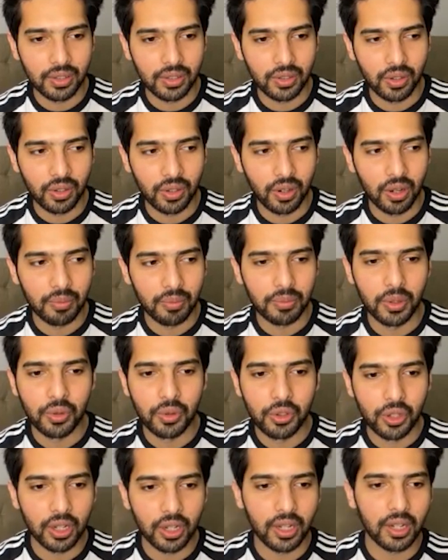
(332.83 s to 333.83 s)
you know a
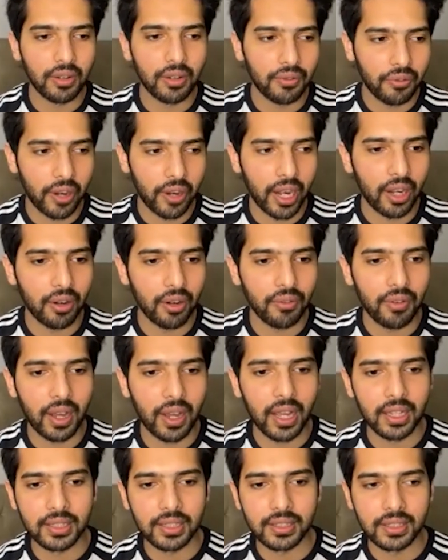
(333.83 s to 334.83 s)
mutual friend of
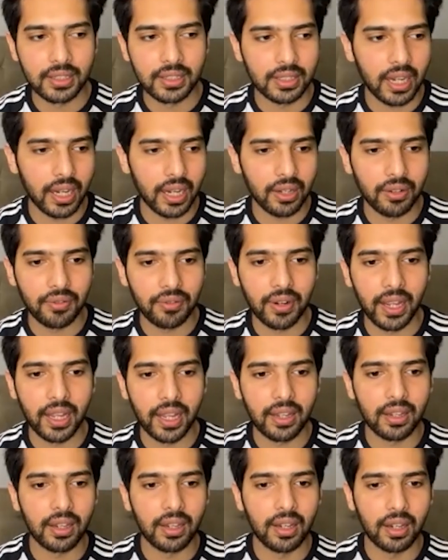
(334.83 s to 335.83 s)
ours kind of
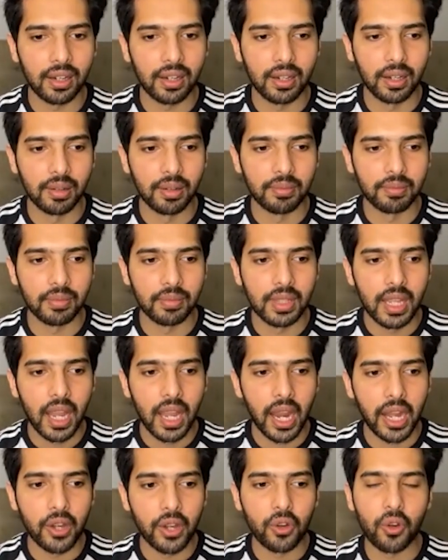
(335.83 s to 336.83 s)
like um,
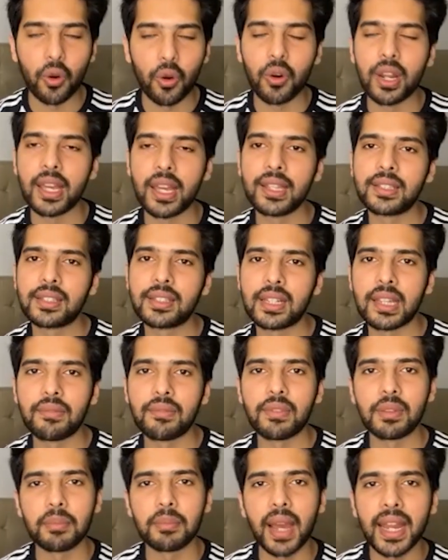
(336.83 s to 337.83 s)
introed his
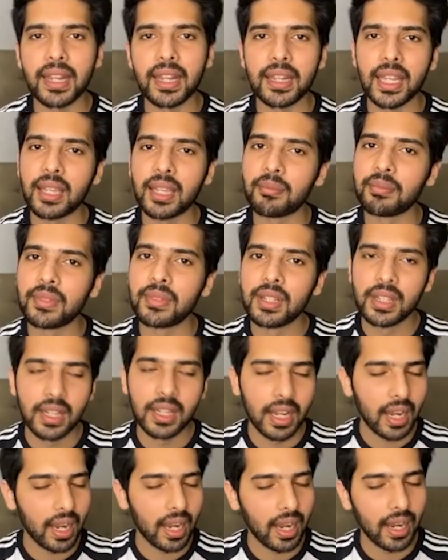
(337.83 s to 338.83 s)
team with my team,
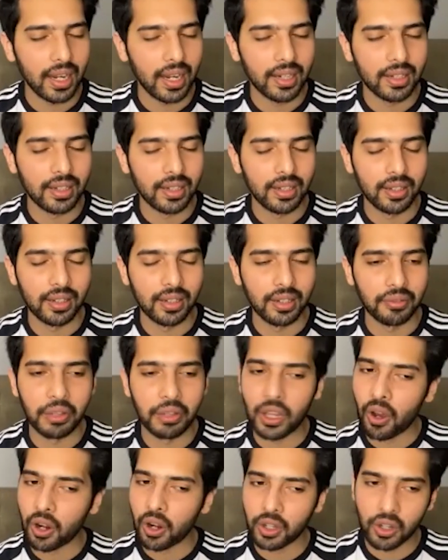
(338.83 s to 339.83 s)
and uh,
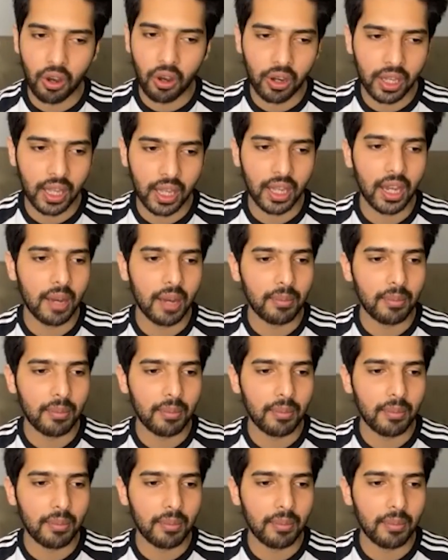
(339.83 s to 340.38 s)
we got talking.